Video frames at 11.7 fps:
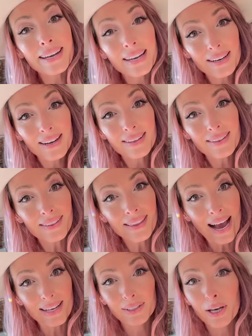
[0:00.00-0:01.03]
eating the
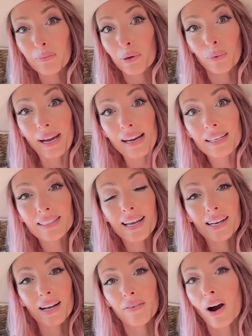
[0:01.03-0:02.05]
last couple weeks
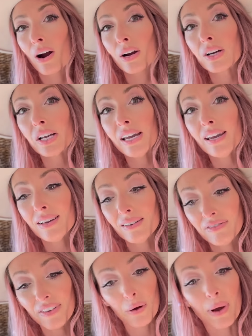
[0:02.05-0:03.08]
and I've already
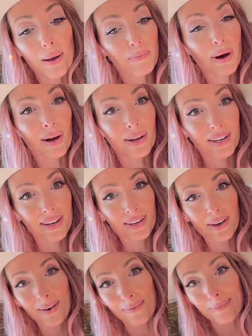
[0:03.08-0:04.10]
felt my body
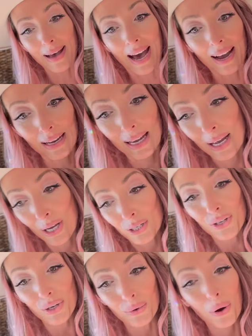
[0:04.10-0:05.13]
come back
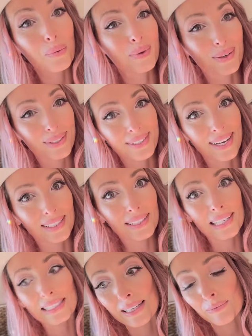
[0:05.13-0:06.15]
to
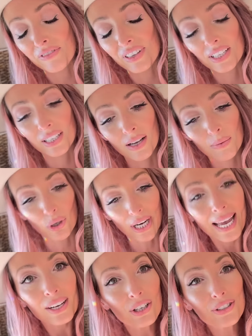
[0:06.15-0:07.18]
homeostasis. I'm feeling a lot more
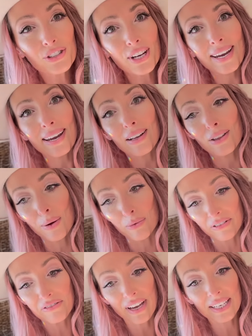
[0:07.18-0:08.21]
energy, a lot more
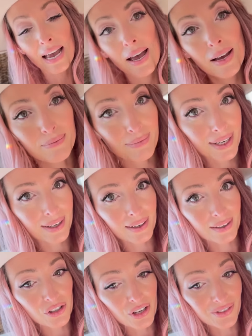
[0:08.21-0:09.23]
fit.
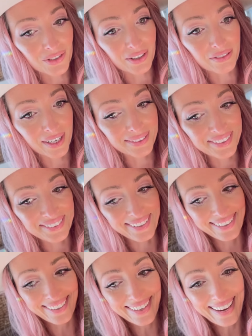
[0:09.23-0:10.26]
My jeans are finally
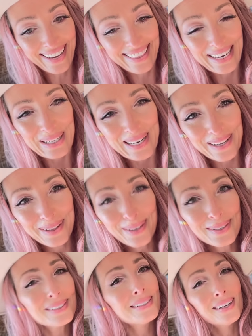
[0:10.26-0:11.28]
fitting again. They are getting a
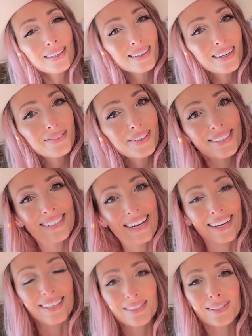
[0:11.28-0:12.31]
little snug there for a
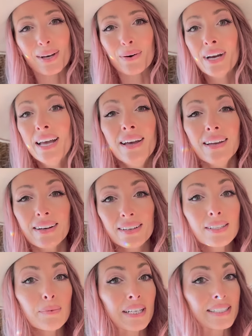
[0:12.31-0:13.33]
second. So here's
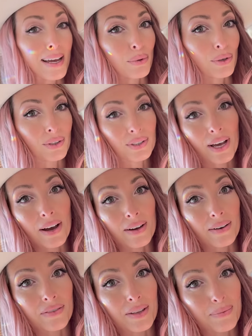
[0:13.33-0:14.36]
some examples
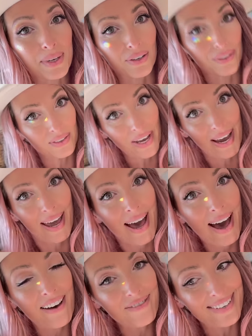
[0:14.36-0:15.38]
of the meals I
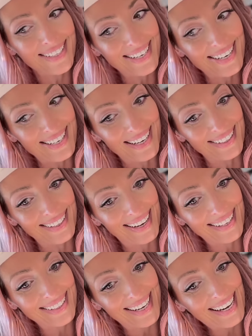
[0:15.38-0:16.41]
have been eating
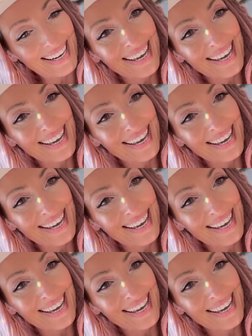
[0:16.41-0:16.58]
lately.